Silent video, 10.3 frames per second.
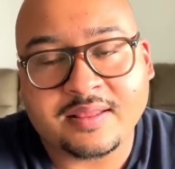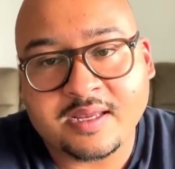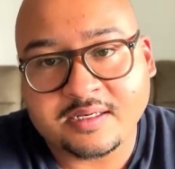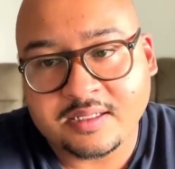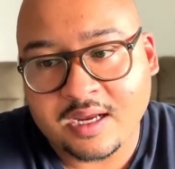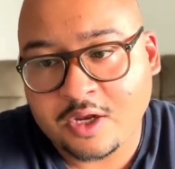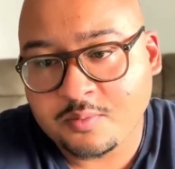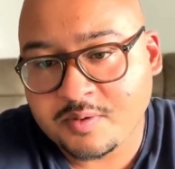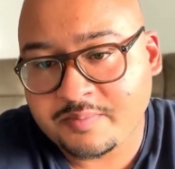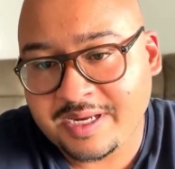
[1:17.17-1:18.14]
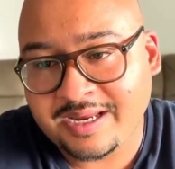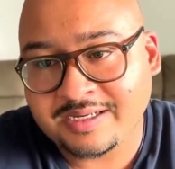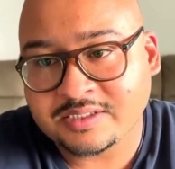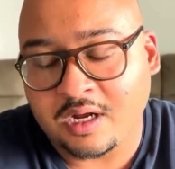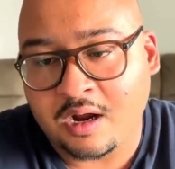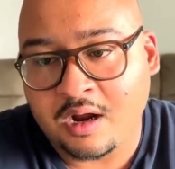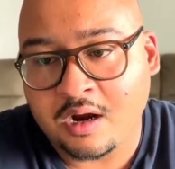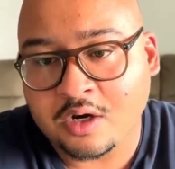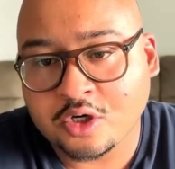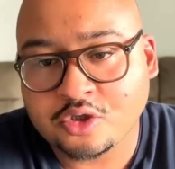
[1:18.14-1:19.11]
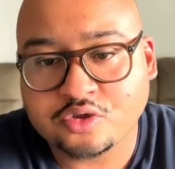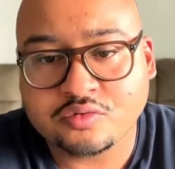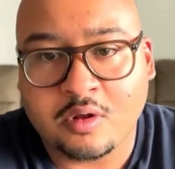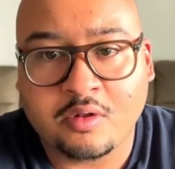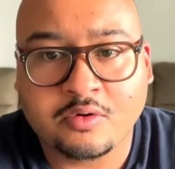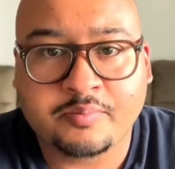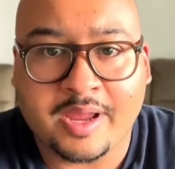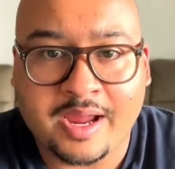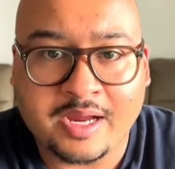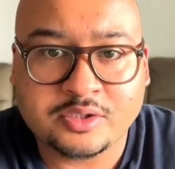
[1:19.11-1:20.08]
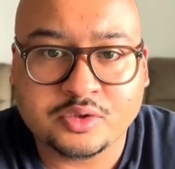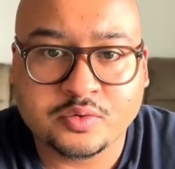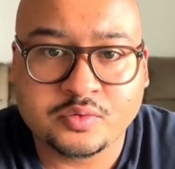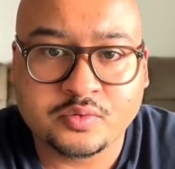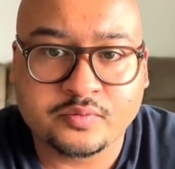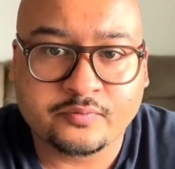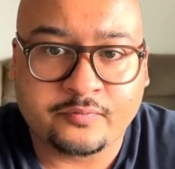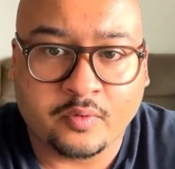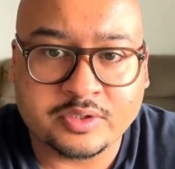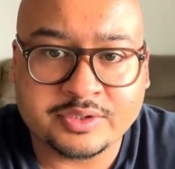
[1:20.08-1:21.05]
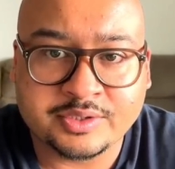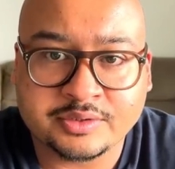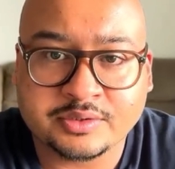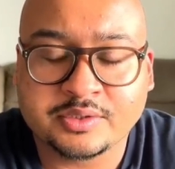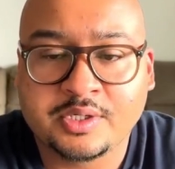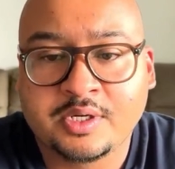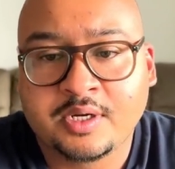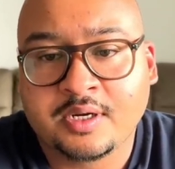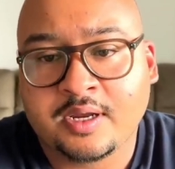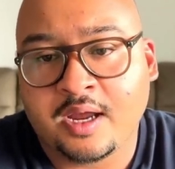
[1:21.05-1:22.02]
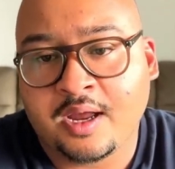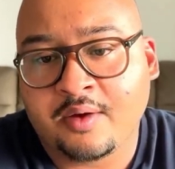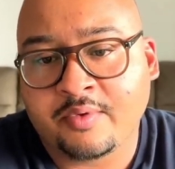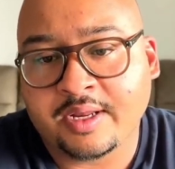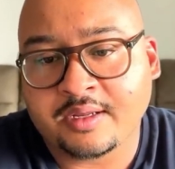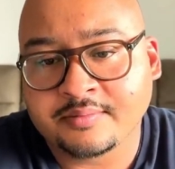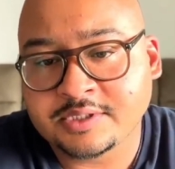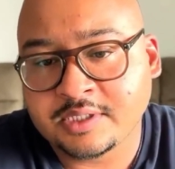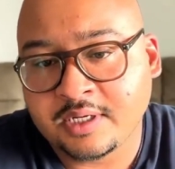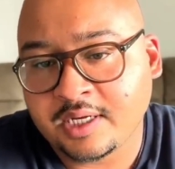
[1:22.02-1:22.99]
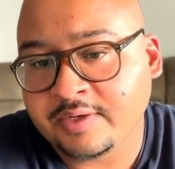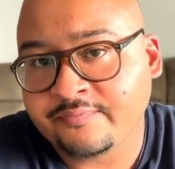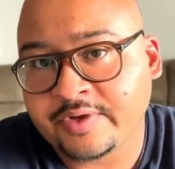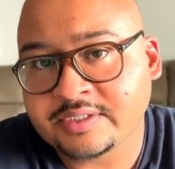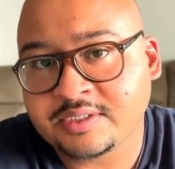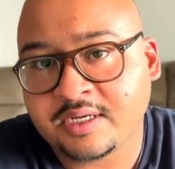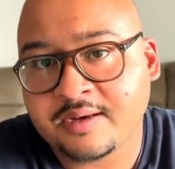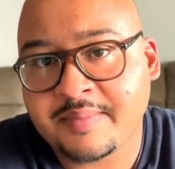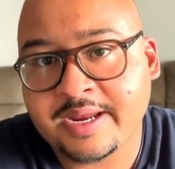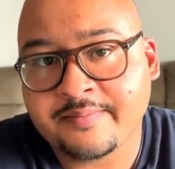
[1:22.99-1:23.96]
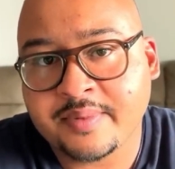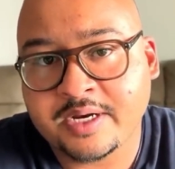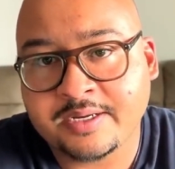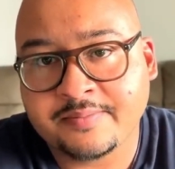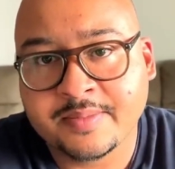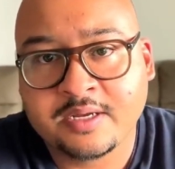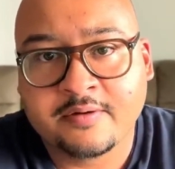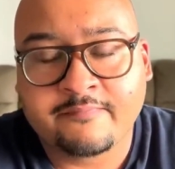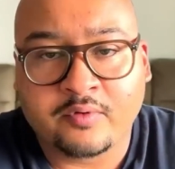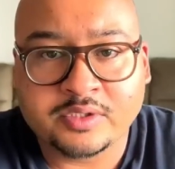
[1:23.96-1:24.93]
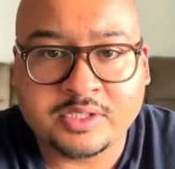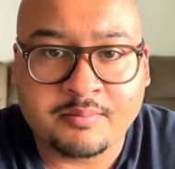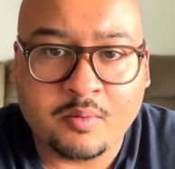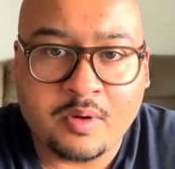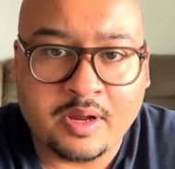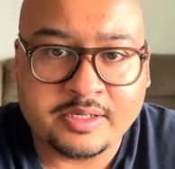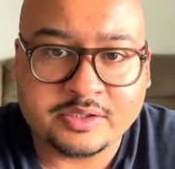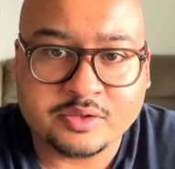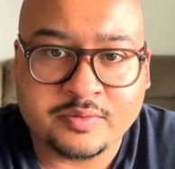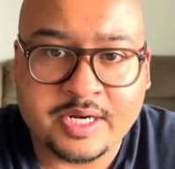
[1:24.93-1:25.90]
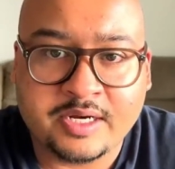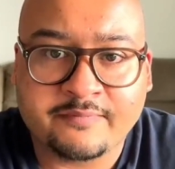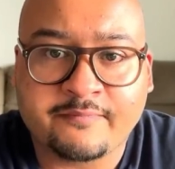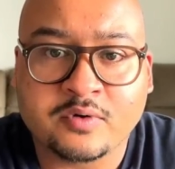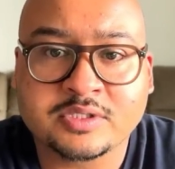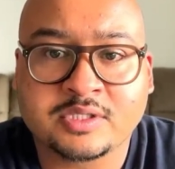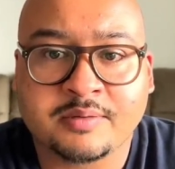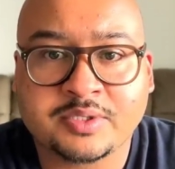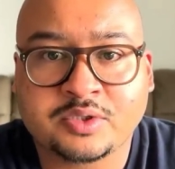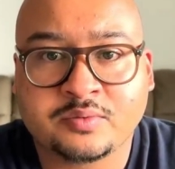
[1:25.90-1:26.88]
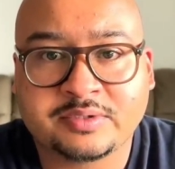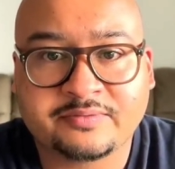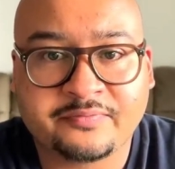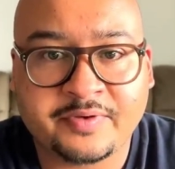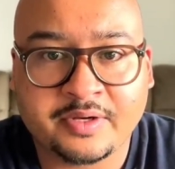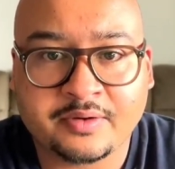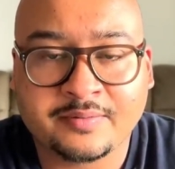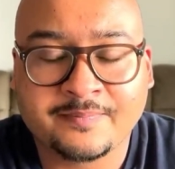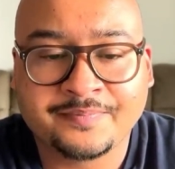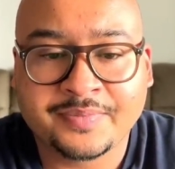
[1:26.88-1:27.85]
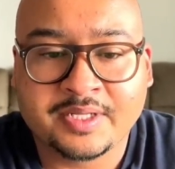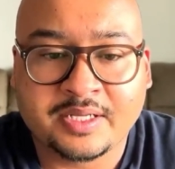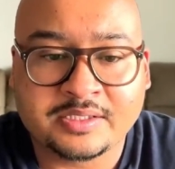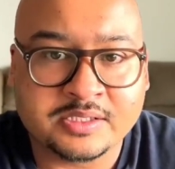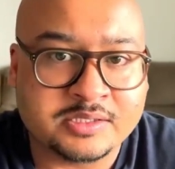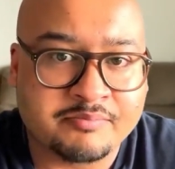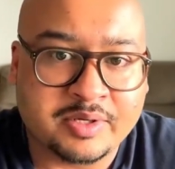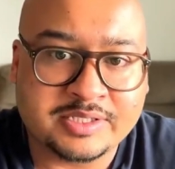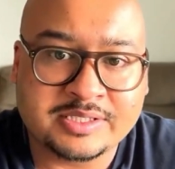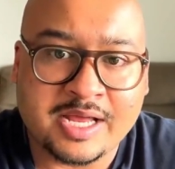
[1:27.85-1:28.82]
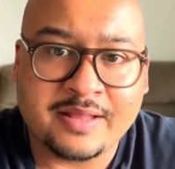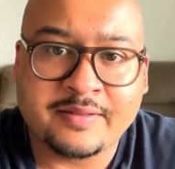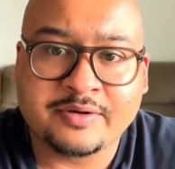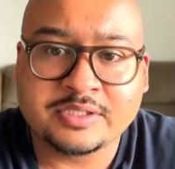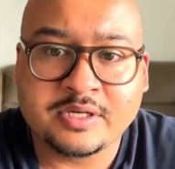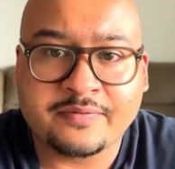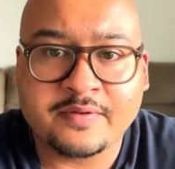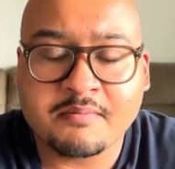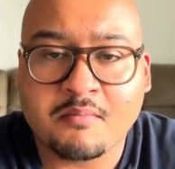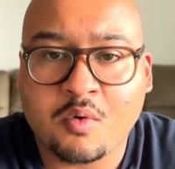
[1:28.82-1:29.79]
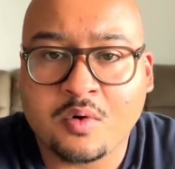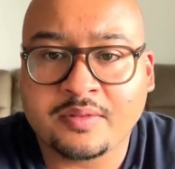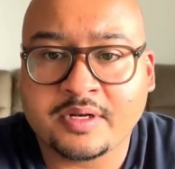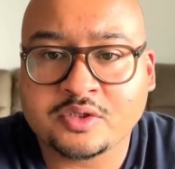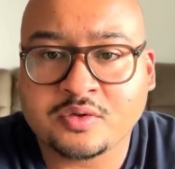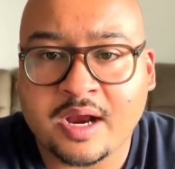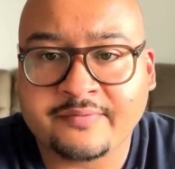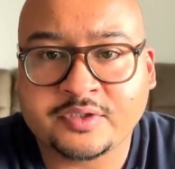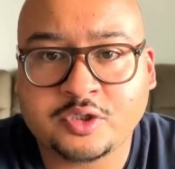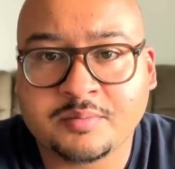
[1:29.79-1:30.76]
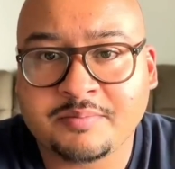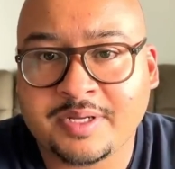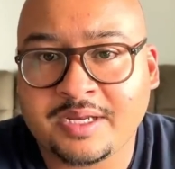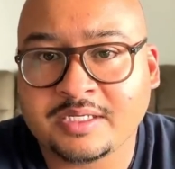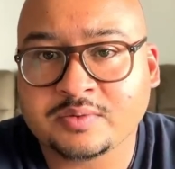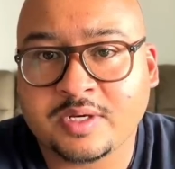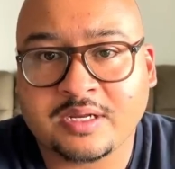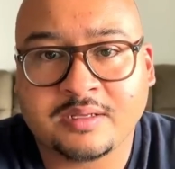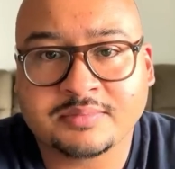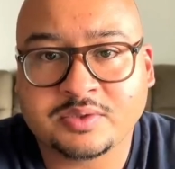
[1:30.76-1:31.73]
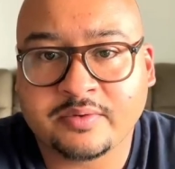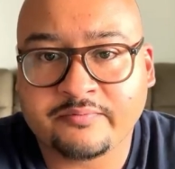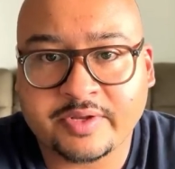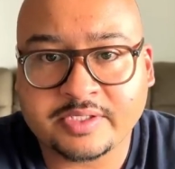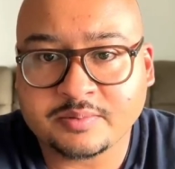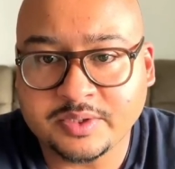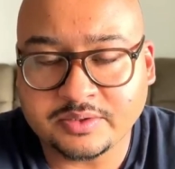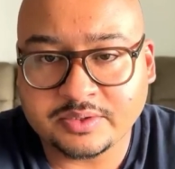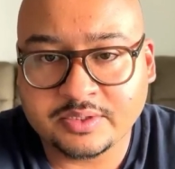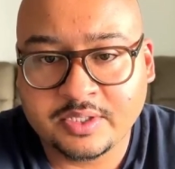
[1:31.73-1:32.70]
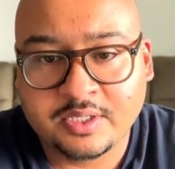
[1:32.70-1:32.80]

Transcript: At the end of the day, human beings are controlled by two forces when it comes to investing and making money. Force number one is greed. Force number two is fear. It's as simple as that. There is nothing more that drives human beings when it comes to investments.